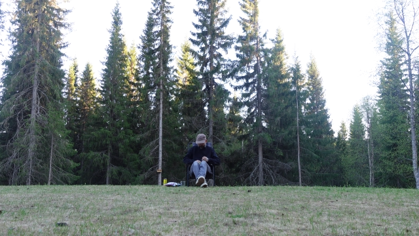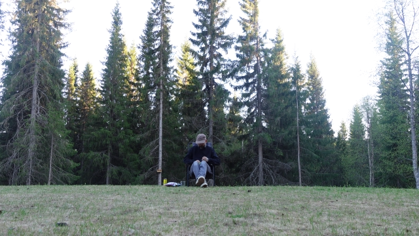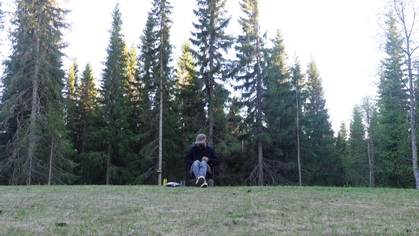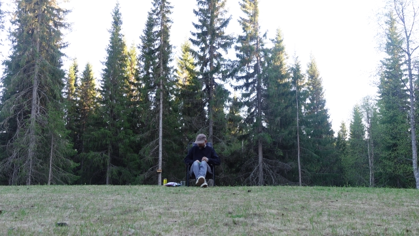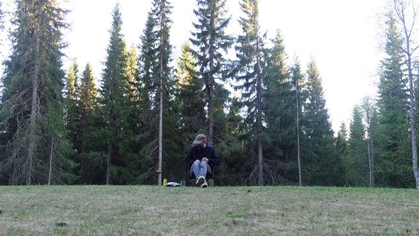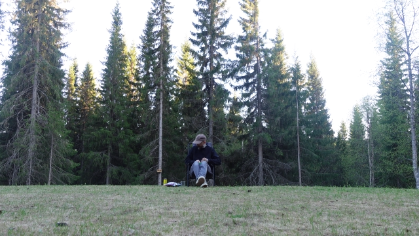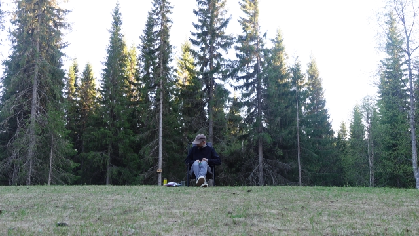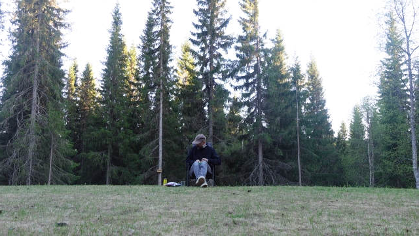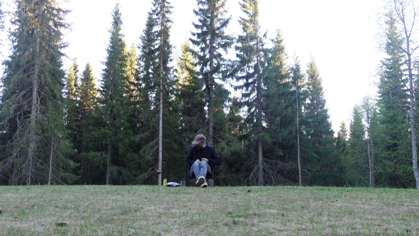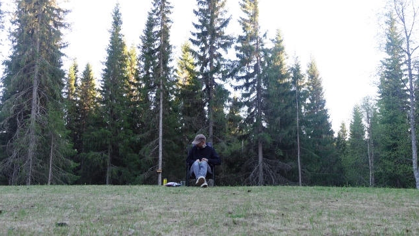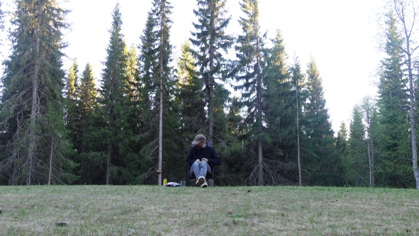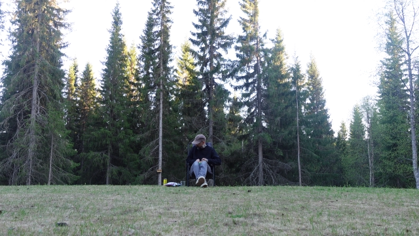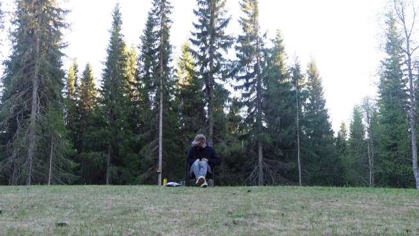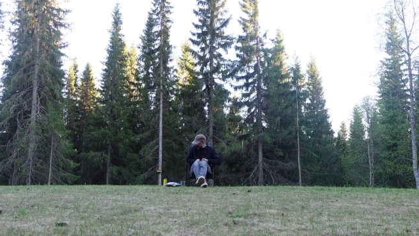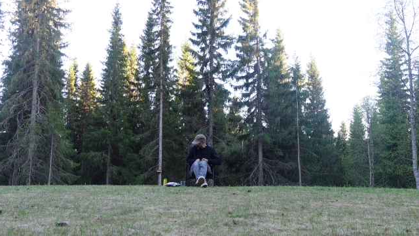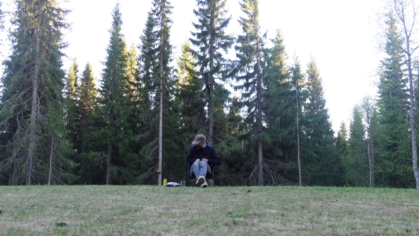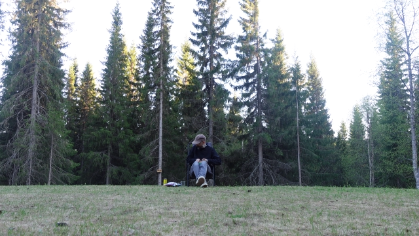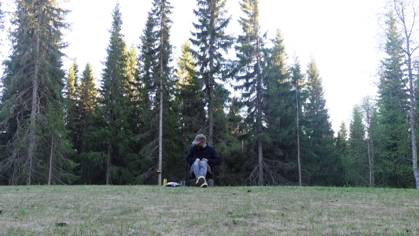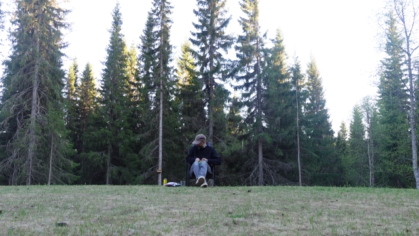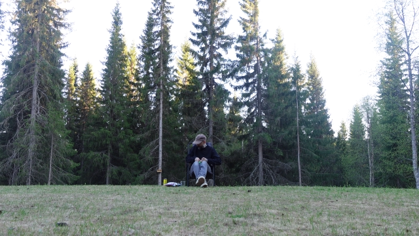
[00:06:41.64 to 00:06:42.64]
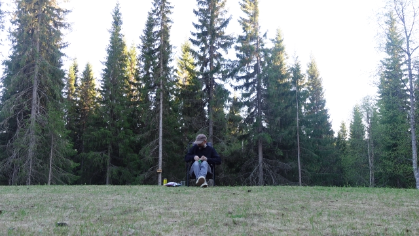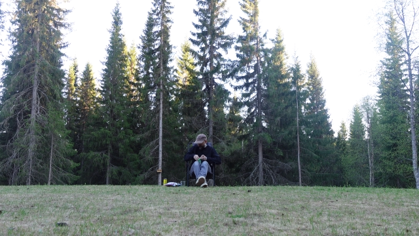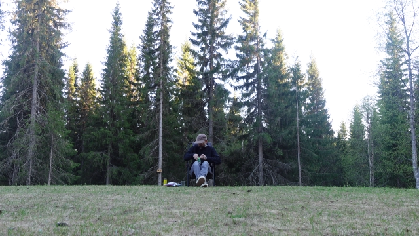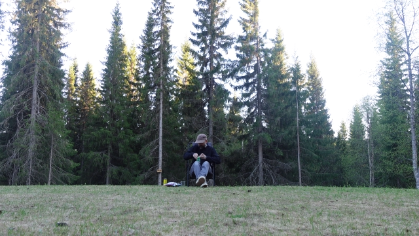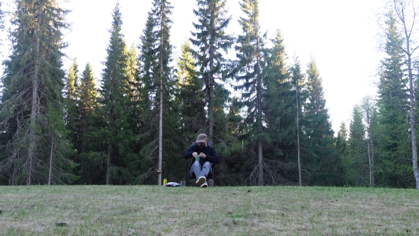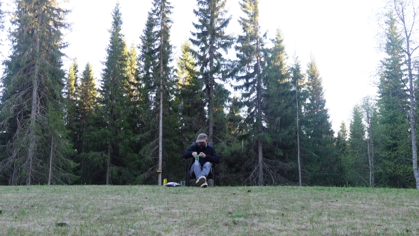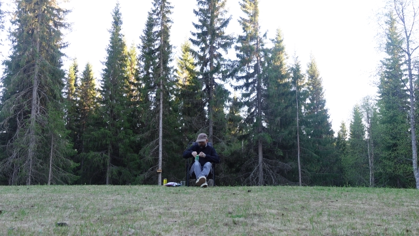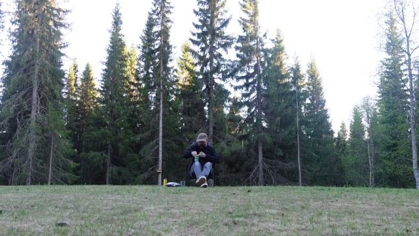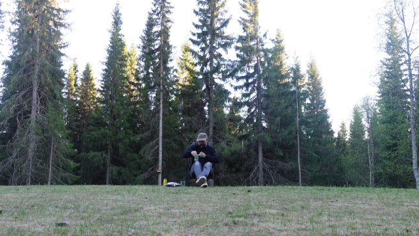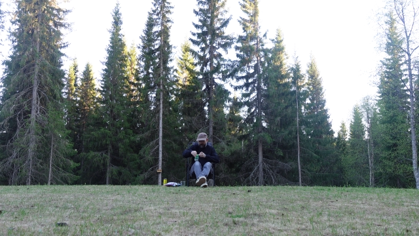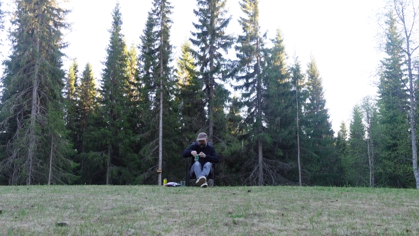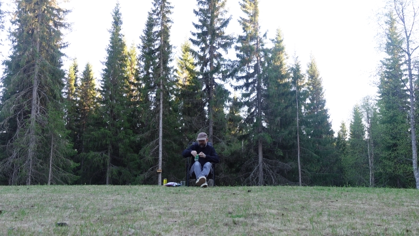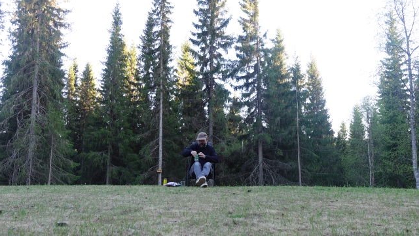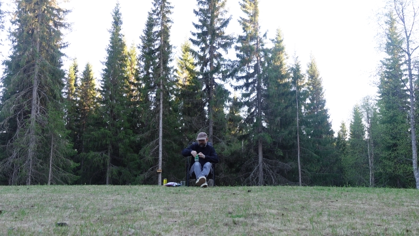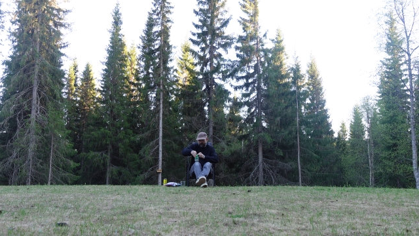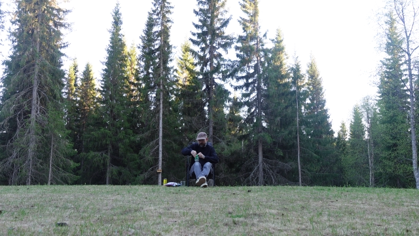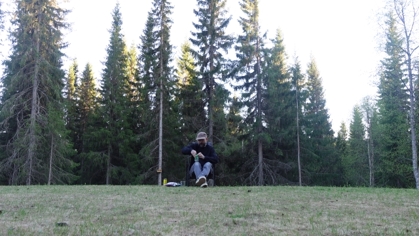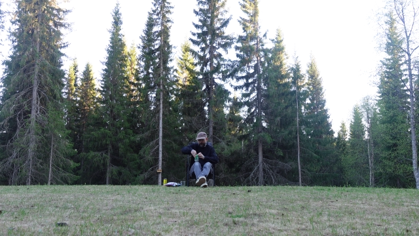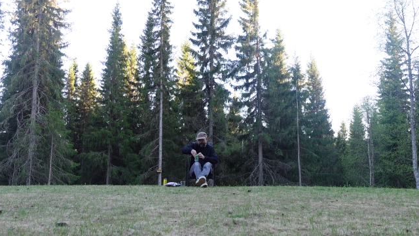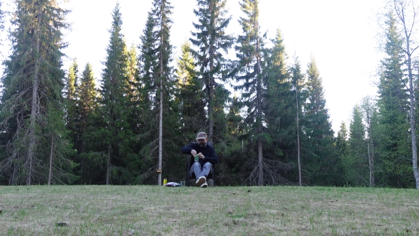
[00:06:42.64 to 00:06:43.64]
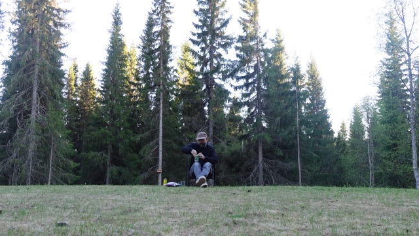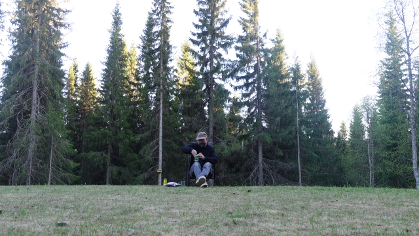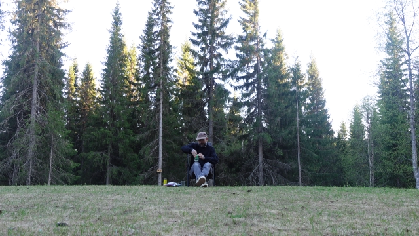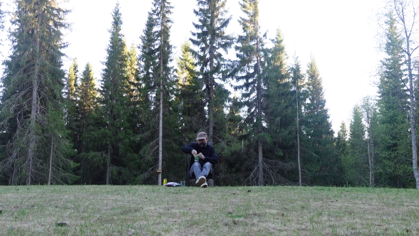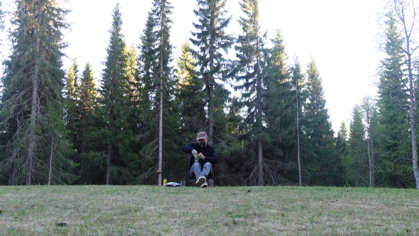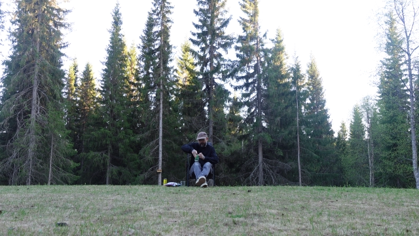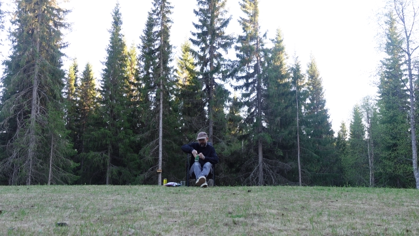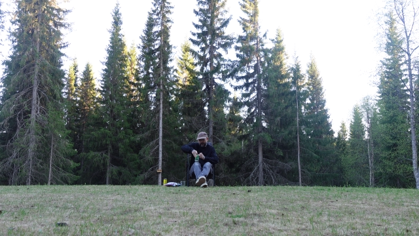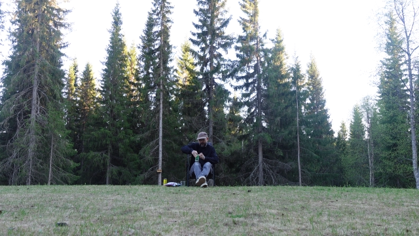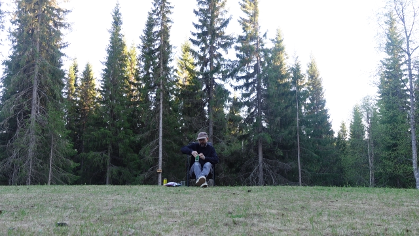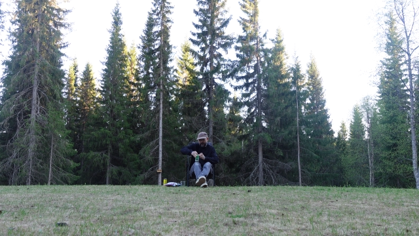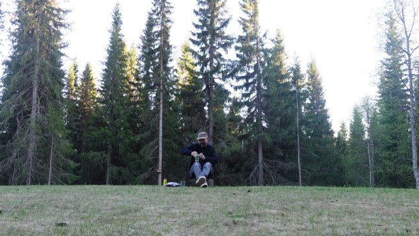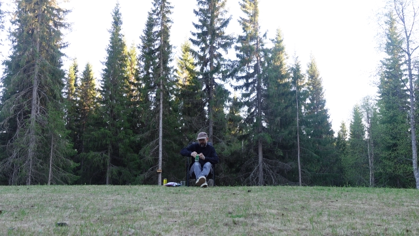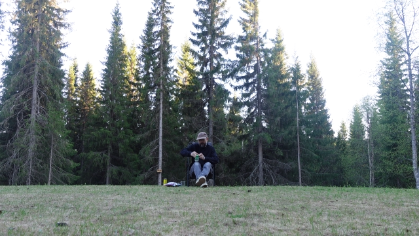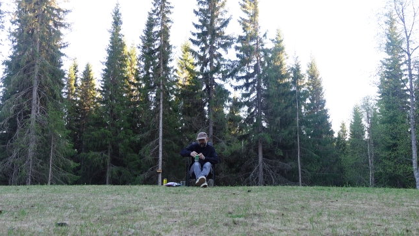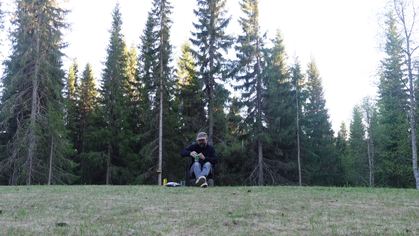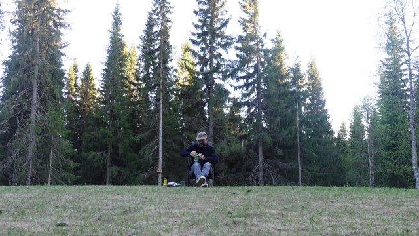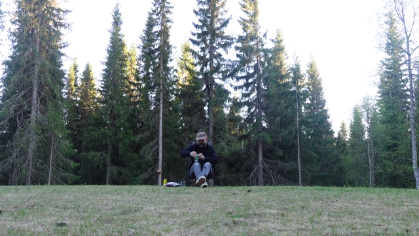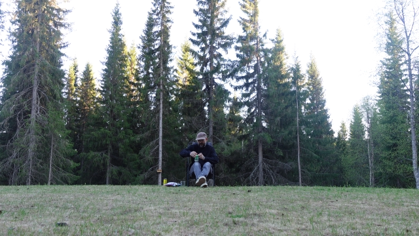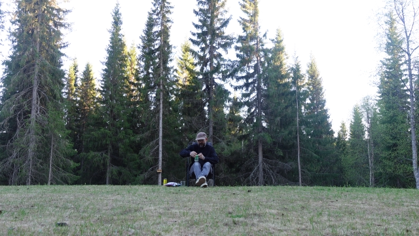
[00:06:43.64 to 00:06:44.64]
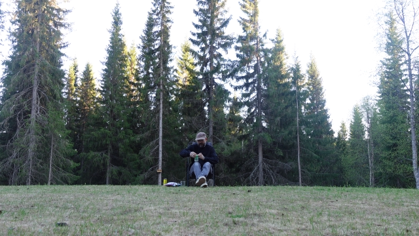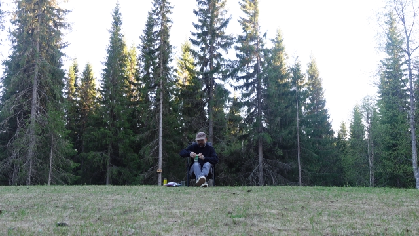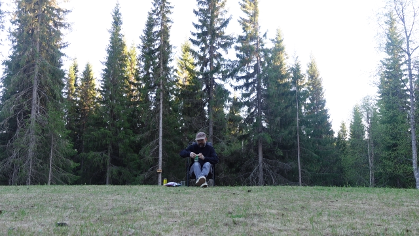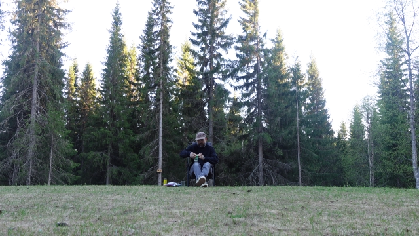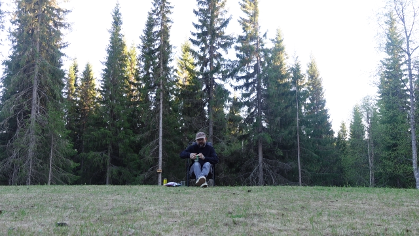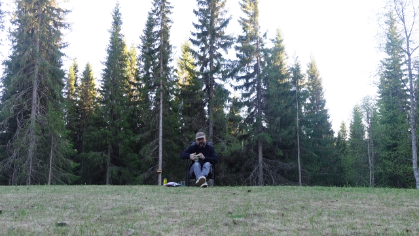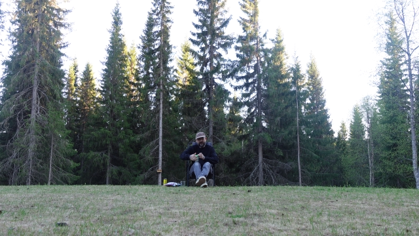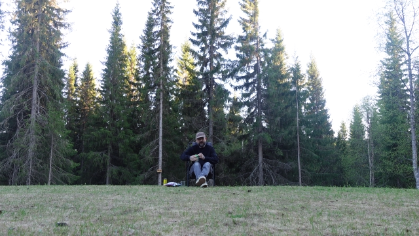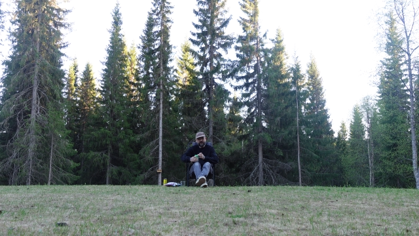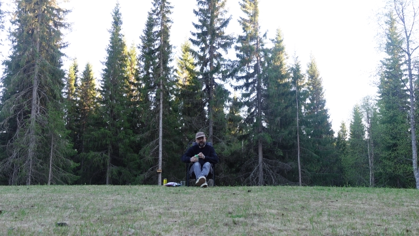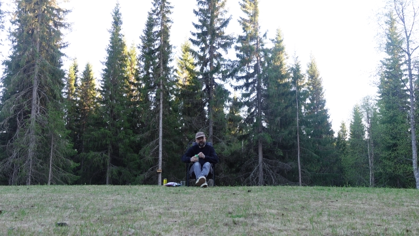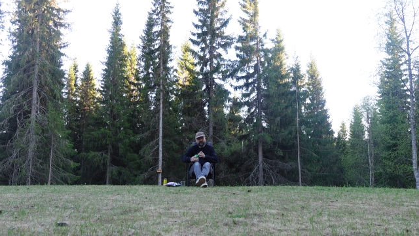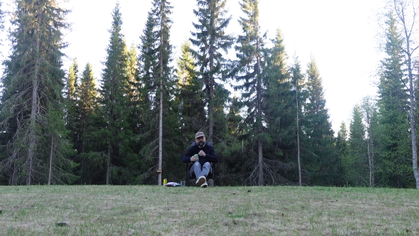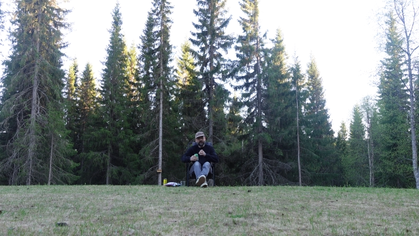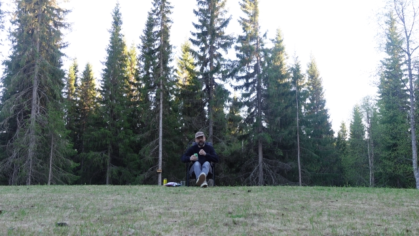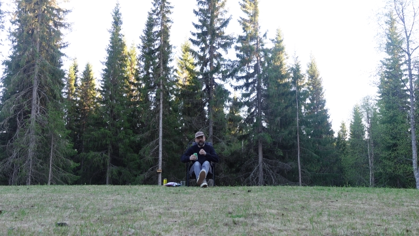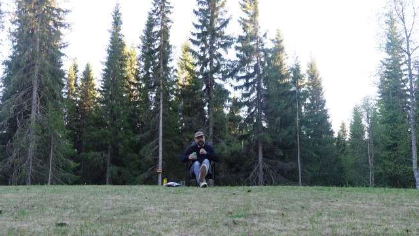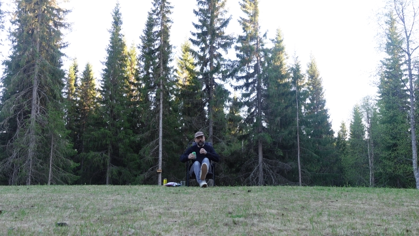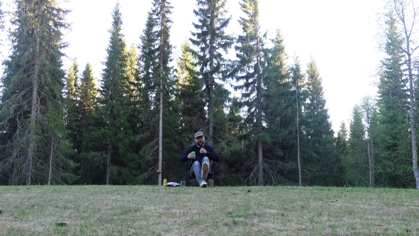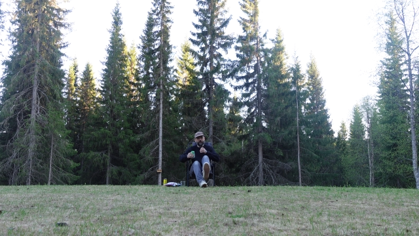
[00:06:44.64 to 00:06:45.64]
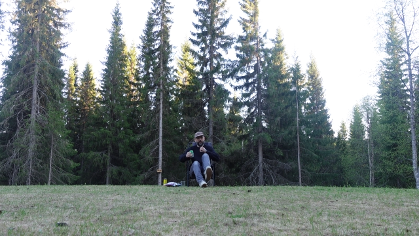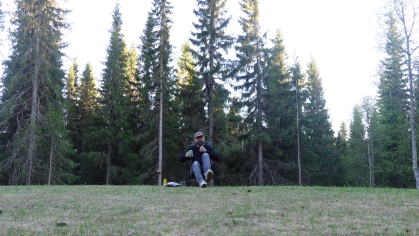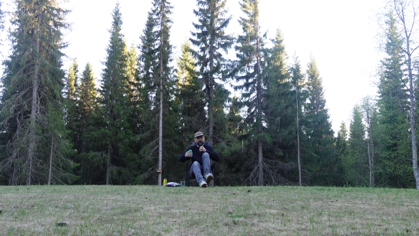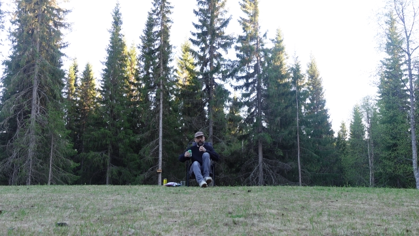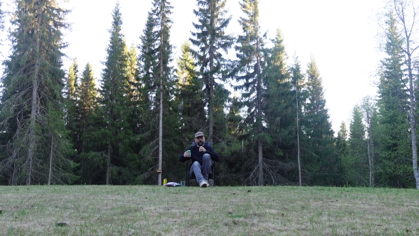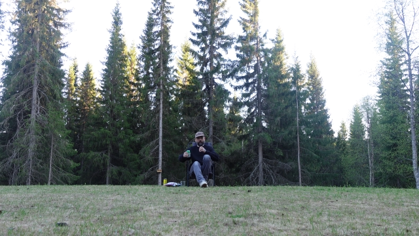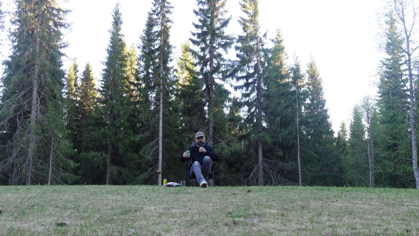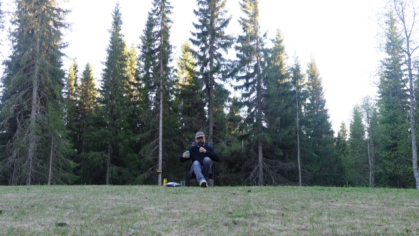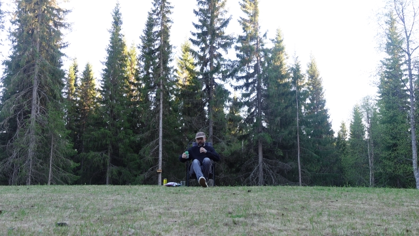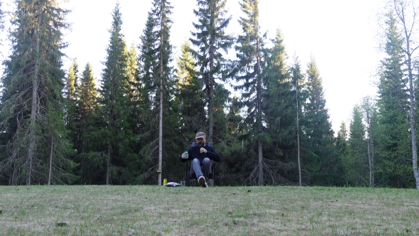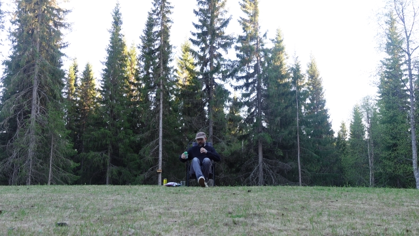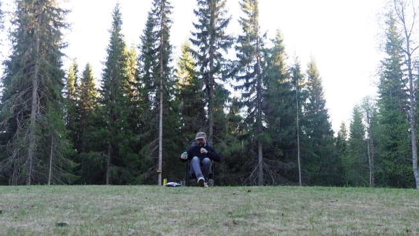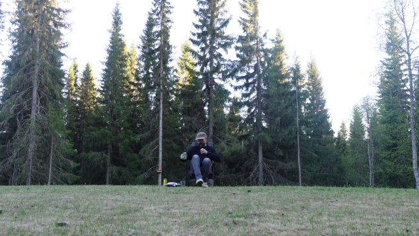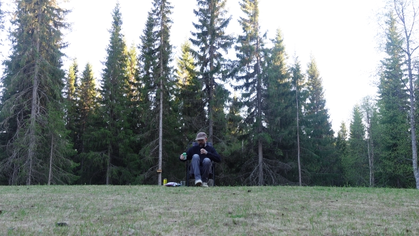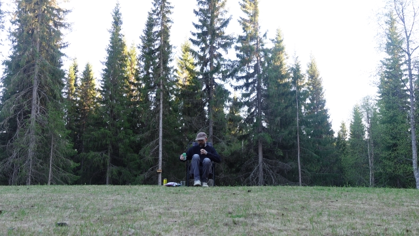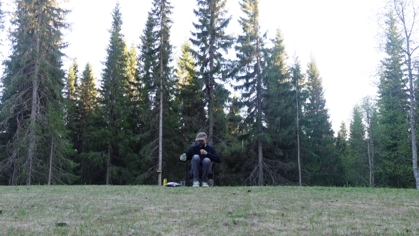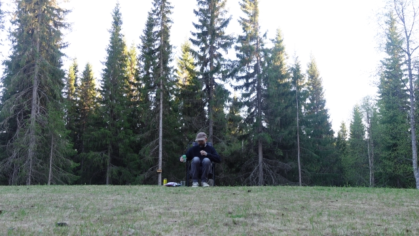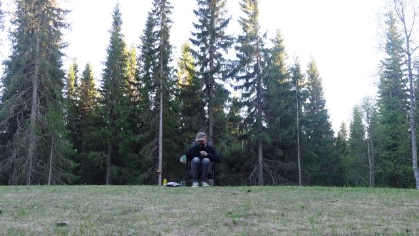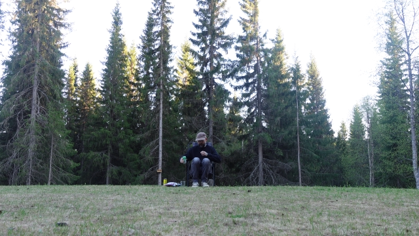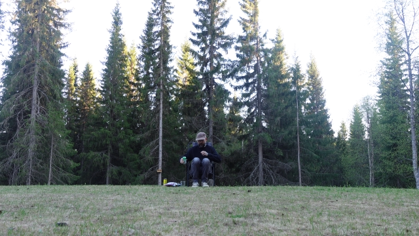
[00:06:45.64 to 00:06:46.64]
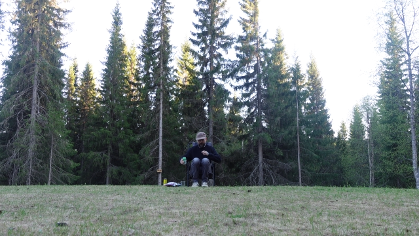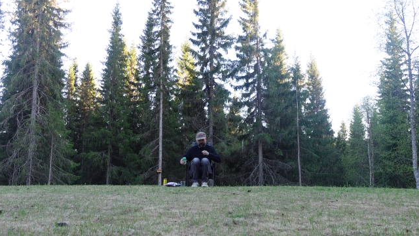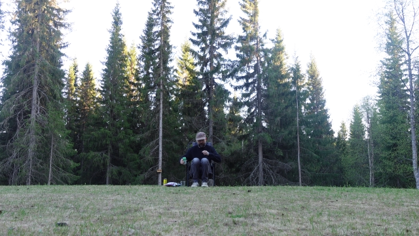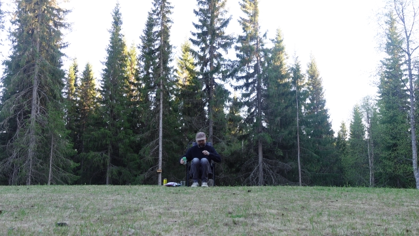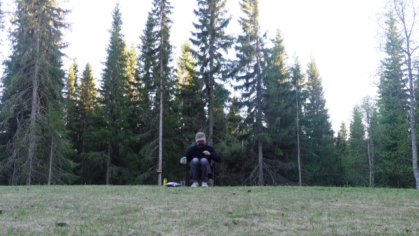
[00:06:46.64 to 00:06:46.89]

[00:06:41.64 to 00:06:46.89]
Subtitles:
(no speaker visible)